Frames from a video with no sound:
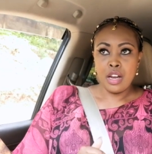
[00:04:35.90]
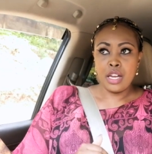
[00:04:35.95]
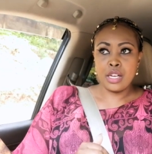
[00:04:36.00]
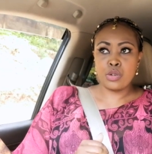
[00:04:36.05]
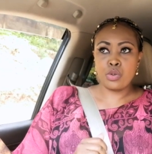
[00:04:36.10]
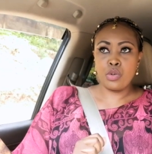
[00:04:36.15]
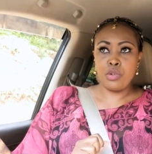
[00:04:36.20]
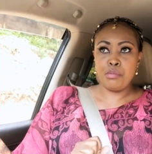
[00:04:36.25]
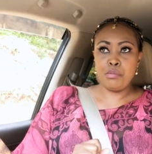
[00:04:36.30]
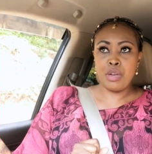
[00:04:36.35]

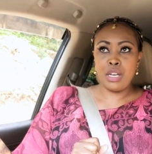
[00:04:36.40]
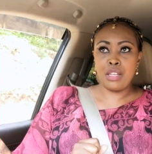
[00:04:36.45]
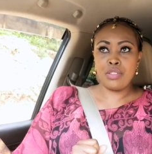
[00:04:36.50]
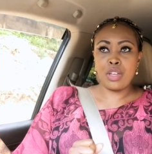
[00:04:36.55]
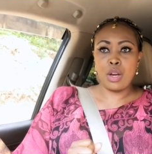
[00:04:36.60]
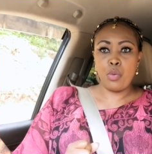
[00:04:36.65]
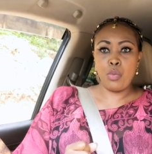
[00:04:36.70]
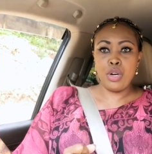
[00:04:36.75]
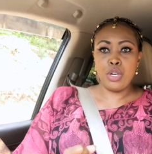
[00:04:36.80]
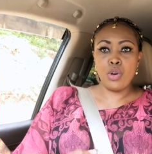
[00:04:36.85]
it will mean
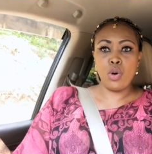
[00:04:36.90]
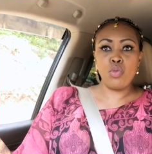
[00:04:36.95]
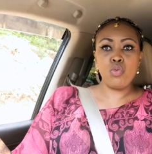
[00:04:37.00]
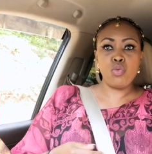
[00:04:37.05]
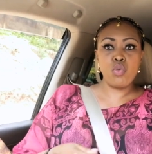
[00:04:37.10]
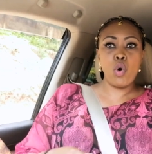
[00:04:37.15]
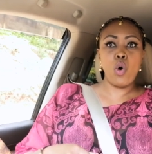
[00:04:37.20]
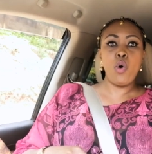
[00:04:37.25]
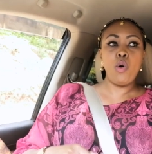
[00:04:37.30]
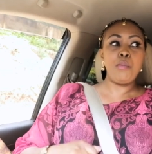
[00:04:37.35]
that we don't
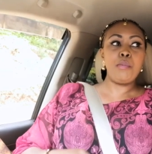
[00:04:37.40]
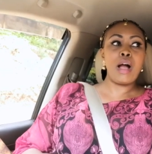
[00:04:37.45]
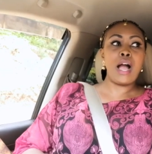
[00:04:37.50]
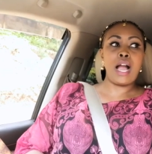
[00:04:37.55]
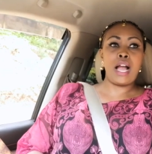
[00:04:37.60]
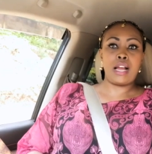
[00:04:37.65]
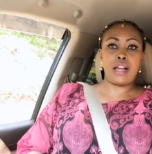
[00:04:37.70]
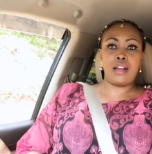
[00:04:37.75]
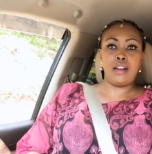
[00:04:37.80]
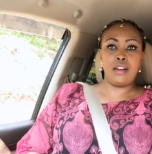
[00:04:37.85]
roll
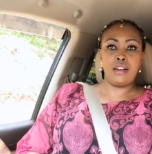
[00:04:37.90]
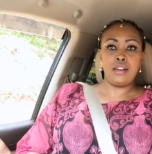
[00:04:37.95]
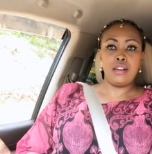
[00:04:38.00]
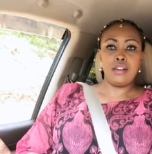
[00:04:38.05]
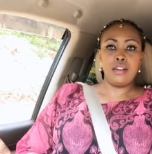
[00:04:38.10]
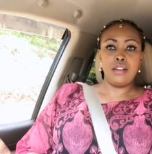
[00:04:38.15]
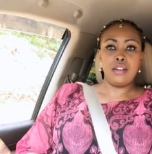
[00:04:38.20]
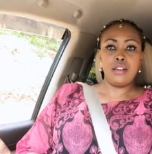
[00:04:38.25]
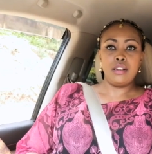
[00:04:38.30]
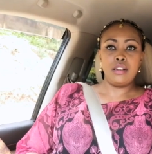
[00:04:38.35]
back.
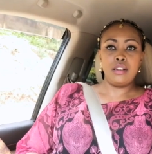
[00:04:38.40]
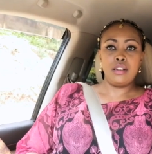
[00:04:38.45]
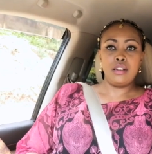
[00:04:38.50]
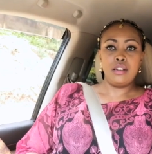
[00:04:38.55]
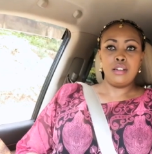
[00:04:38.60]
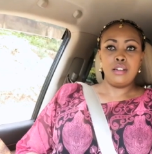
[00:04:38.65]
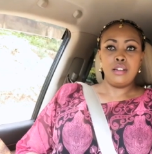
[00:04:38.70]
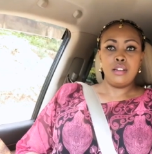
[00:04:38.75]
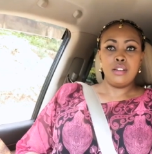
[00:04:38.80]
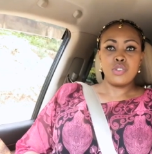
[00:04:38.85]

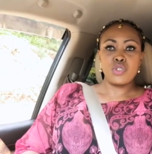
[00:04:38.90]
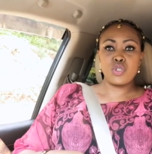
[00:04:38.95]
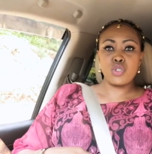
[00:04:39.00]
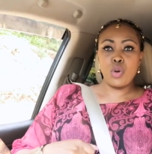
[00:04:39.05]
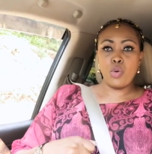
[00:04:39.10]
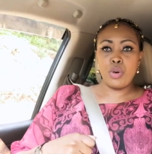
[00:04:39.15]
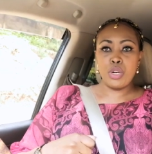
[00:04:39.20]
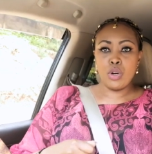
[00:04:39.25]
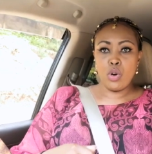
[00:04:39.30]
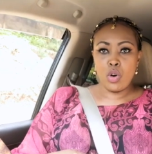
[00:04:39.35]

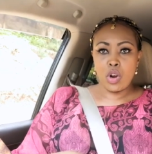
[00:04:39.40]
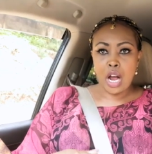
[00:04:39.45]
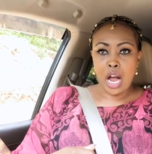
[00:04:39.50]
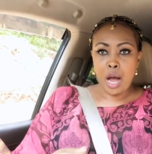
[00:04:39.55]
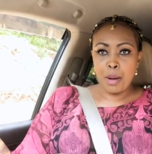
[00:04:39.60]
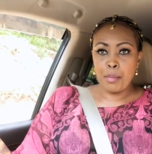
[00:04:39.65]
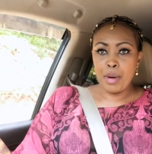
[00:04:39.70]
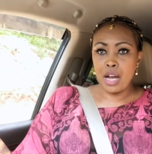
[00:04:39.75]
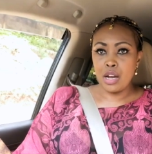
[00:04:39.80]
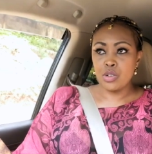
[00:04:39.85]
So we don't
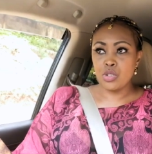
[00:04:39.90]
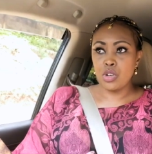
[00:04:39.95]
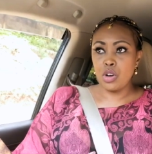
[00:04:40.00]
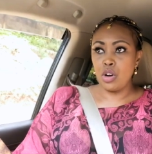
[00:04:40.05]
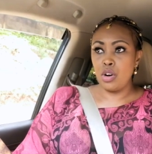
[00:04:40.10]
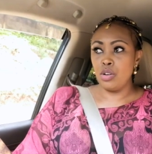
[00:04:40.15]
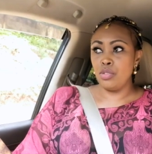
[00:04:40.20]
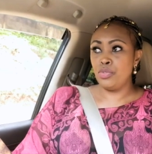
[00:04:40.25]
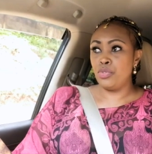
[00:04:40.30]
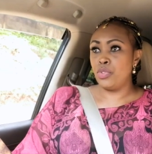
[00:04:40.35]
come out
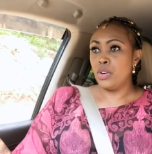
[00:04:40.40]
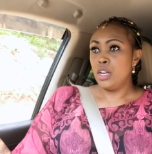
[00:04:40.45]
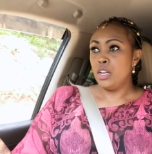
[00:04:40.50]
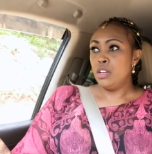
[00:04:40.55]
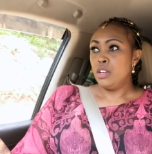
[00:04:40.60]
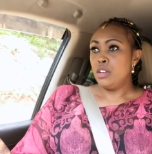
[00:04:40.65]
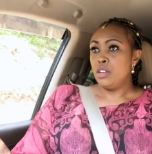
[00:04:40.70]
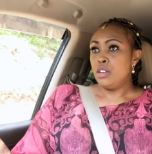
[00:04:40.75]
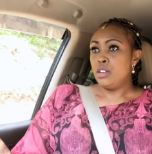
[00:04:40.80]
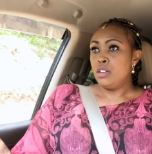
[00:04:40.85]
of
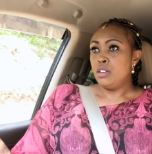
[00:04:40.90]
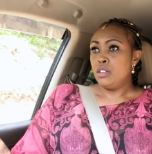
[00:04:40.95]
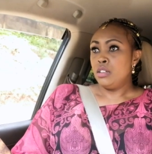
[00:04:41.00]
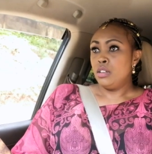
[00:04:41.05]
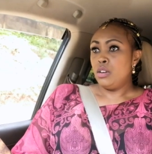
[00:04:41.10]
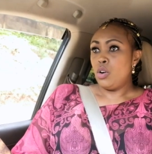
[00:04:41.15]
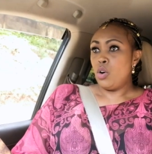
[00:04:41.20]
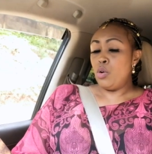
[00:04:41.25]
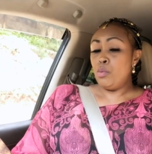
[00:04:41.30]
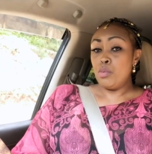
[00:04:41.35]

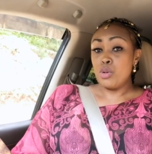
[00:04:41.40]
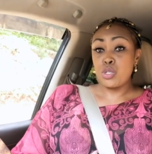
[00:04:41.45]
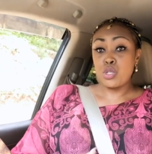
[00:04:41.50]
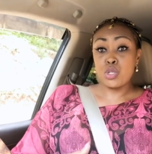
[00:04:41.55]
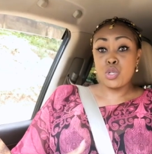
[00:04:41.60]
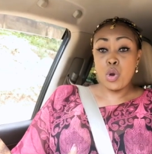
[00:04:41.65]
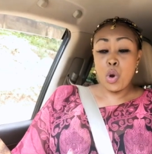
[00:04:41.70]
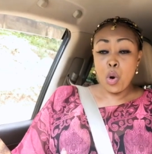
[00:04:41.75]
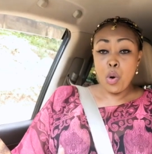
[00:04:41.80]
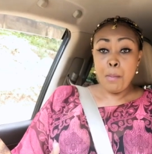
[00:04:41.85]

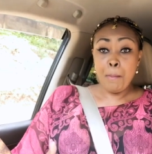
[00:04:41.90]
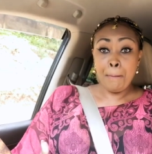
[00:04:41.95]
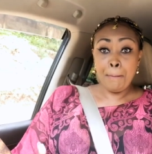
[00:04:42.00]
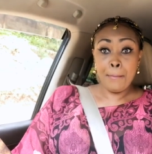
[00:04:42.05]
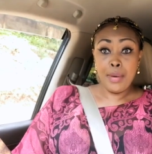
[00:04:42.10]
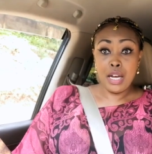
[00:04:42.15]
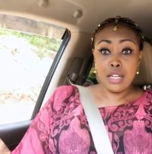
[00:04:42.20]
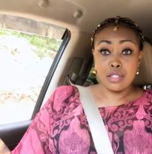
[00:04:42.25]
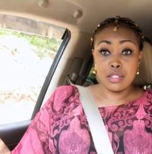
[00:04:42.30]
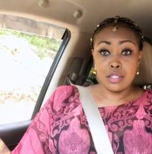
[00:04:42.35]
almost two
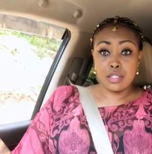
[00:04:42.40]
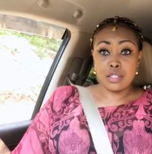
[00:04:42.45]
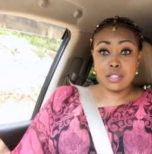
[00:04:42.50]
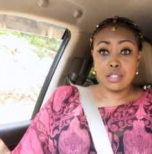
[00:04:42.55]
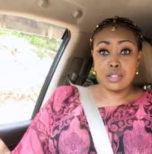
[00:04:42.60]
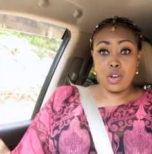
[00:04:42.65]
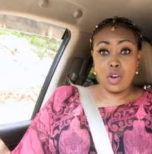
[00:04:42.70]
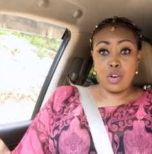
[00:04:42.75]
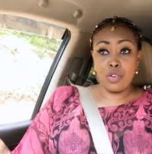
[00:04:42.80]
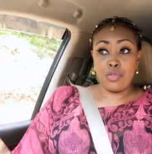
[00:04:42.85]

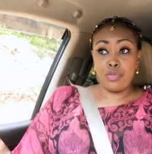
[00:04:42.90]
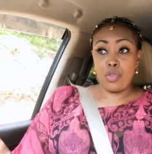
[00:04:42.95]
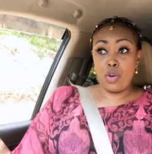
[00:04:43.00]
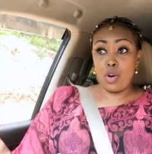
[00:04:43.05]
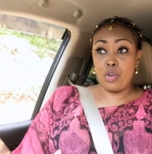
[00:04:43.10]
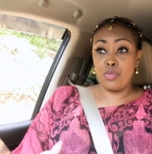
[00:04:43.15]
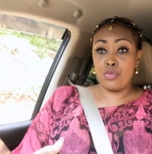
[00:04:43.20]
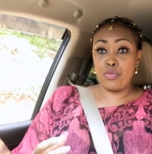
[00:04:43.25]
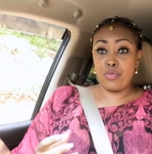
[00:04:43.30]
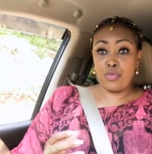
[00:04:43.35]
months of,
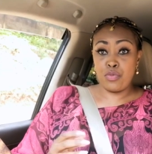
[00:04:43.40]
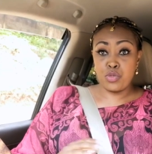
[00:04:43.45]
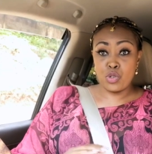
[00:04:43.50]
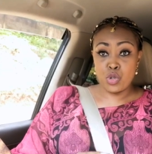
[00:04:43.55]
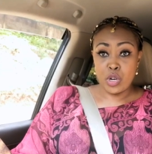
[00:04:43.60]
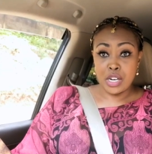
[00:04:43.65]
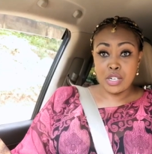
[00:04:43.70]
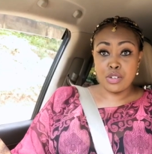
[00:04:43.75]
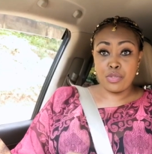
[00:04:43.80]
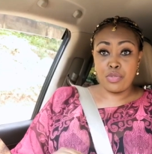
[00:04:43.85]
of
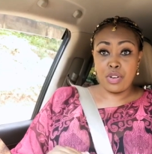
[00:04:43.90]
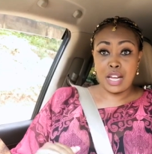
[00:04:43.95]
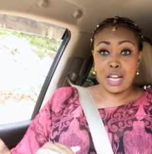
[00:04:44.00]
trying to